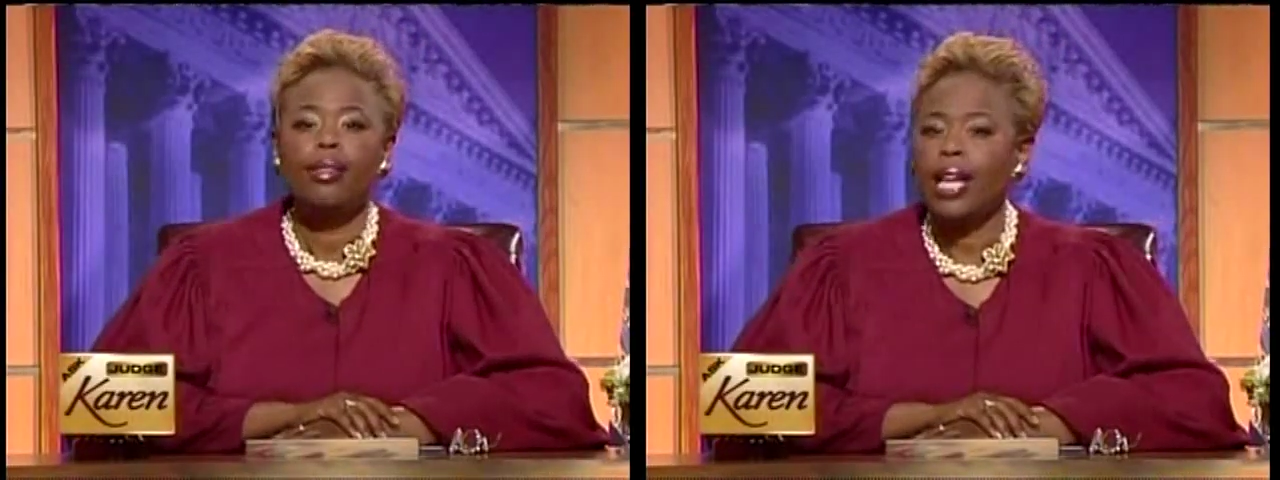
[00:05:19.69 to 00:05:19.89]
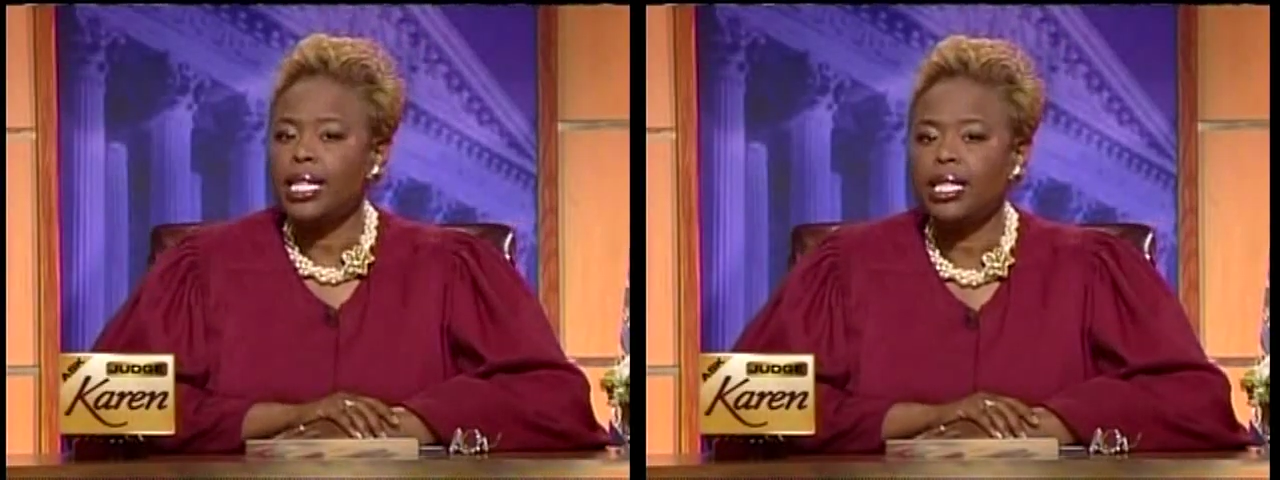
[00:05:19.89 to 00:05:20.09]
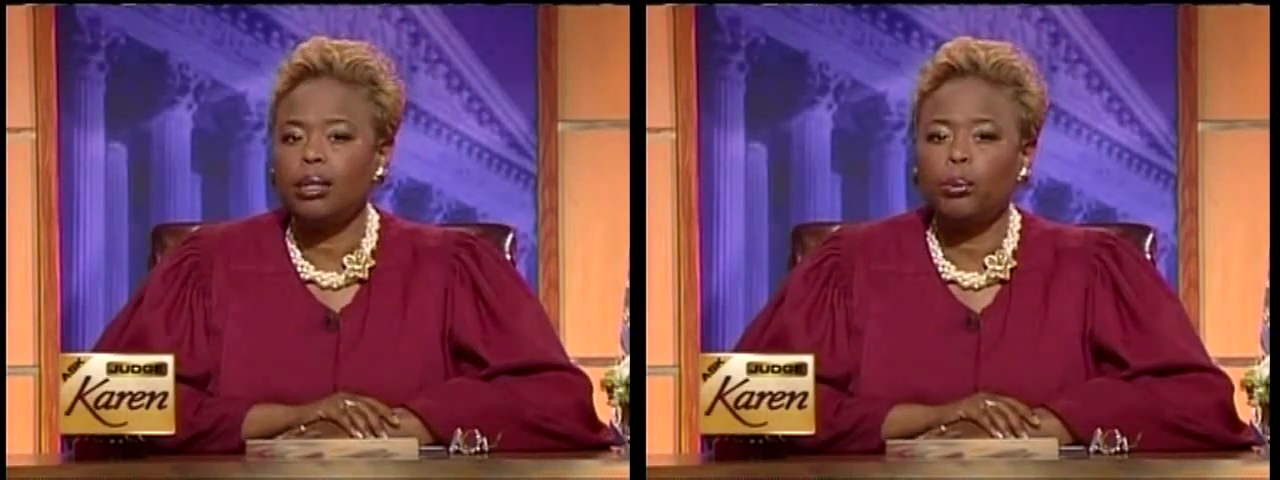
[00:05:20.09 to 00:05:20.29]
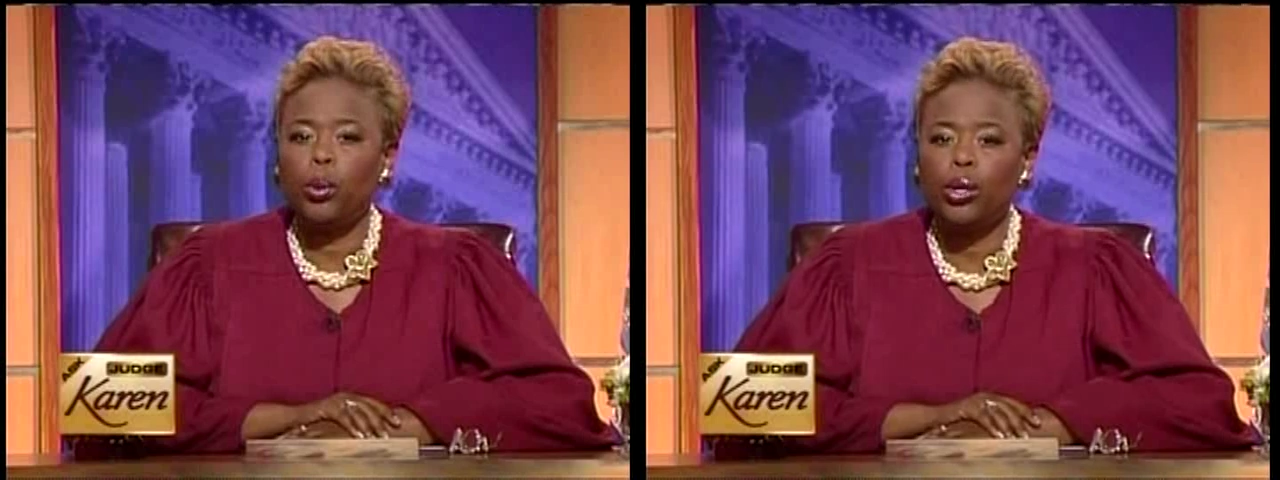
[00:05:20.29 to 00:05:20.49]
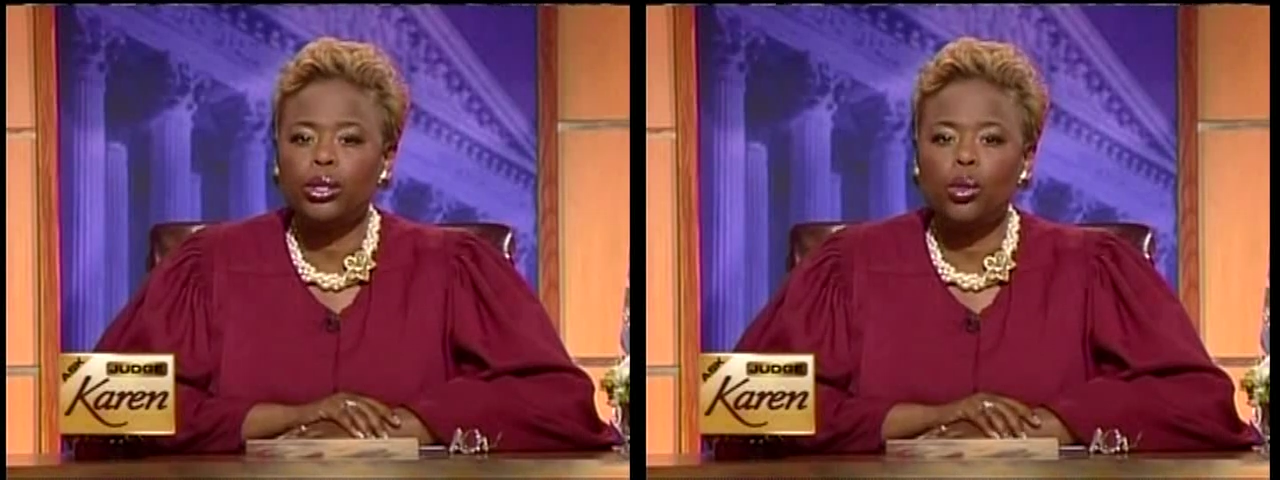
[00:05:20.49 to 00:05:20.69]
That's an
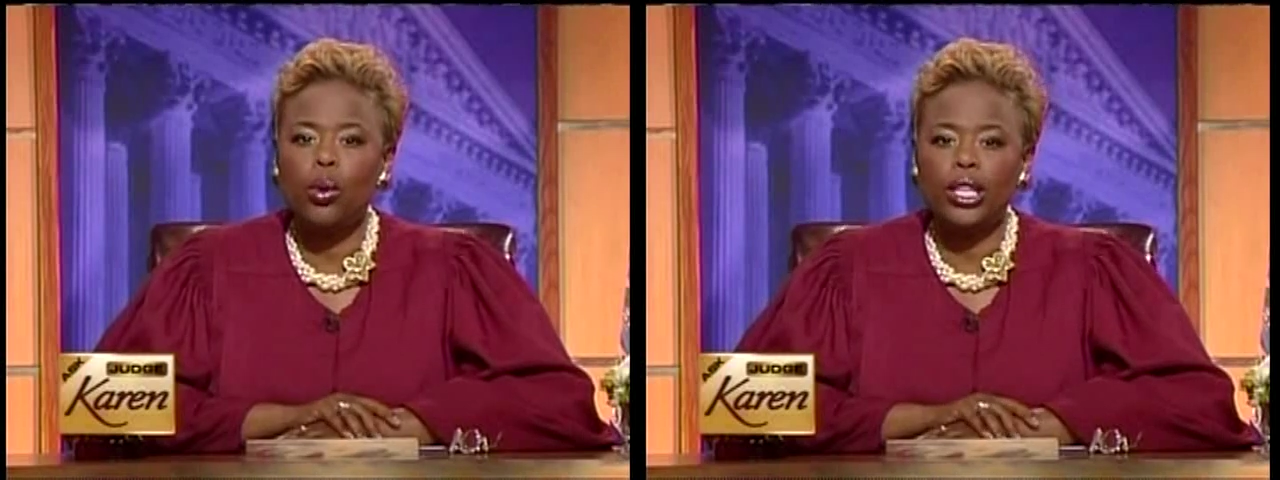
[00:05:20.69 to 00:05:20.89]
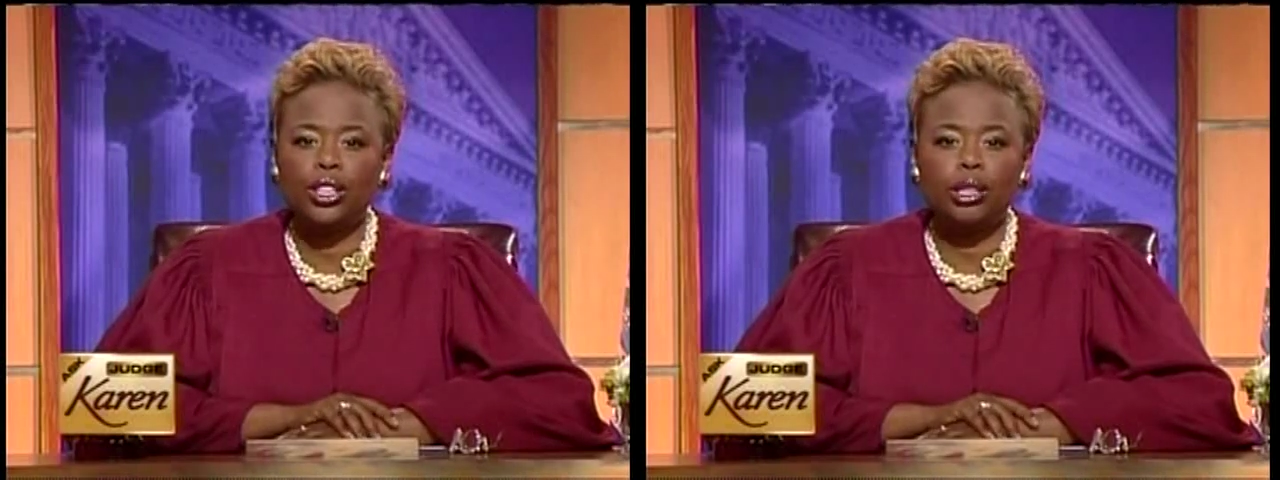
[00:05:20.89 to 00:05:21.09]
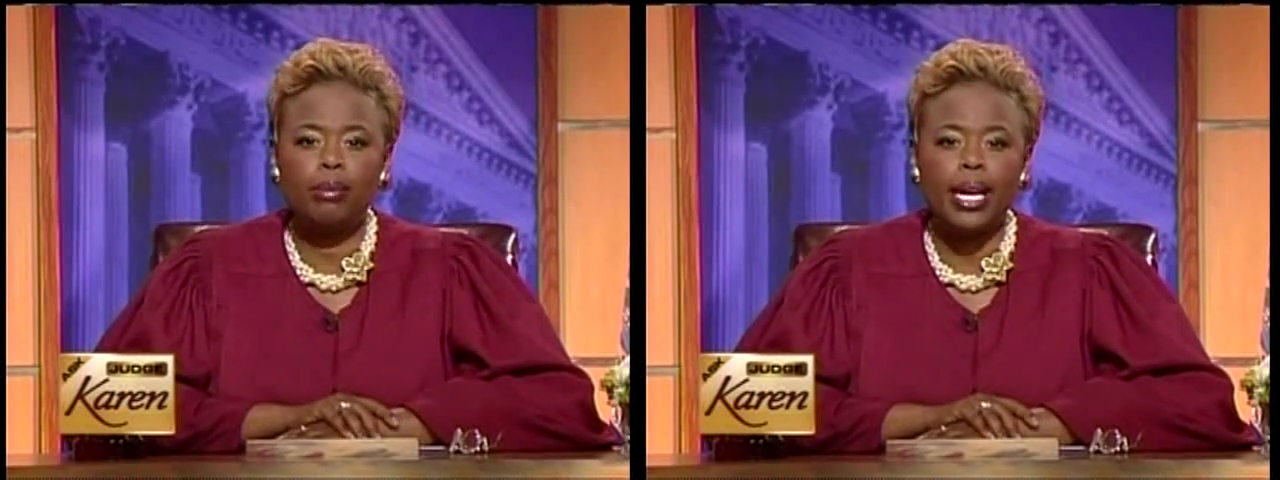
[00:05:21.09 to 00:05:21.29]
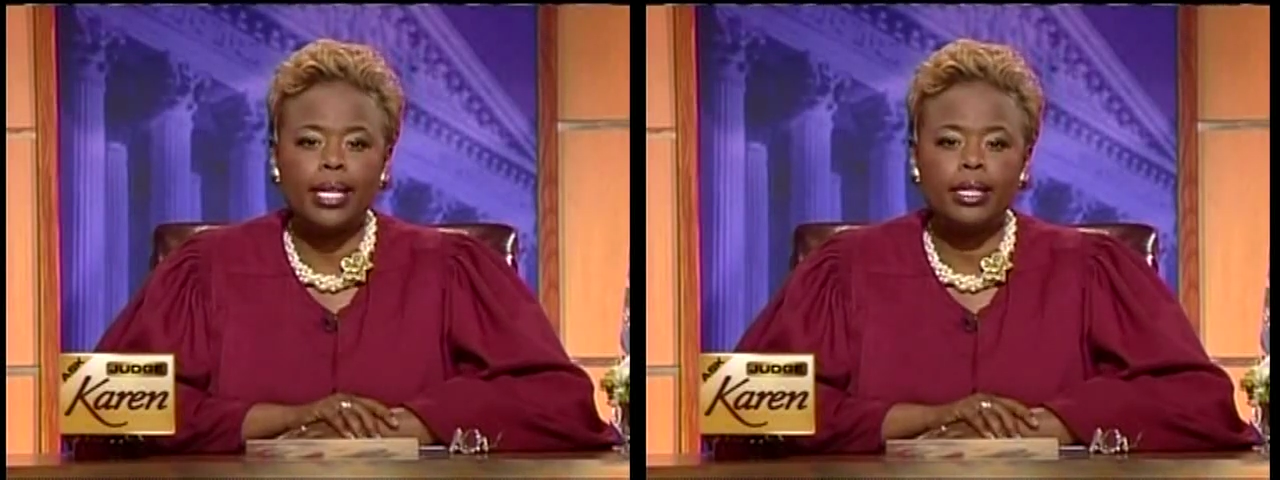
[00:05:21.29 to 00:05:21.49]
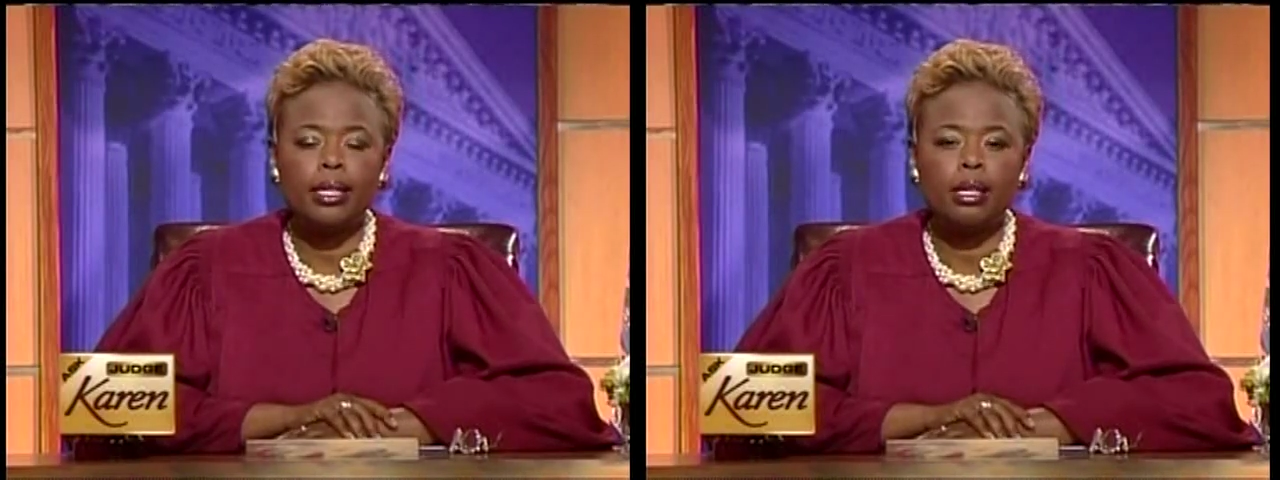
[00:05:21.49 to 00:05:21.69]
important question,
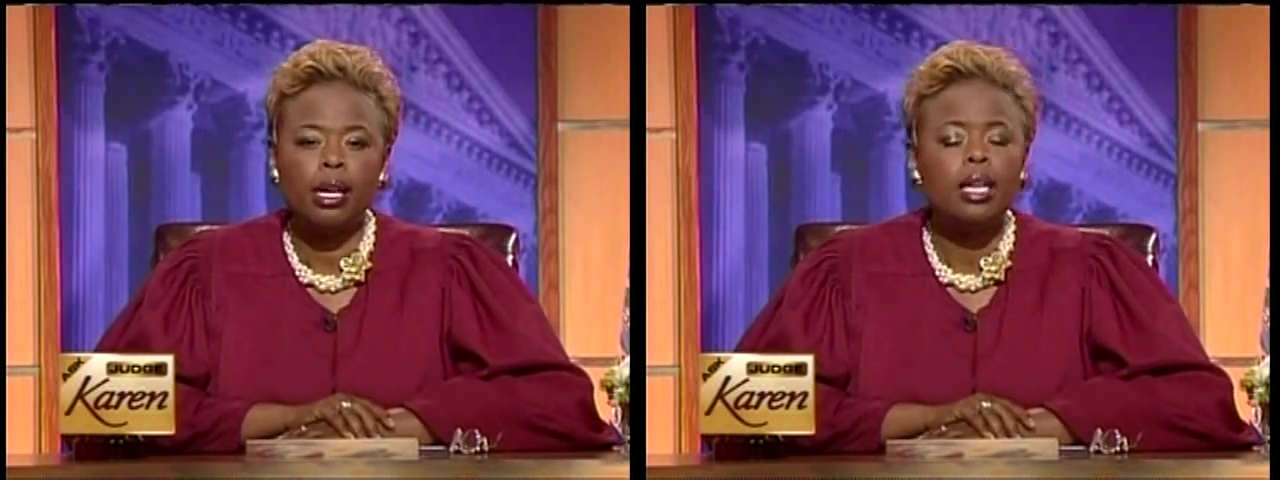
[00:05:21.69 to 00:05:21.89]
Mandy.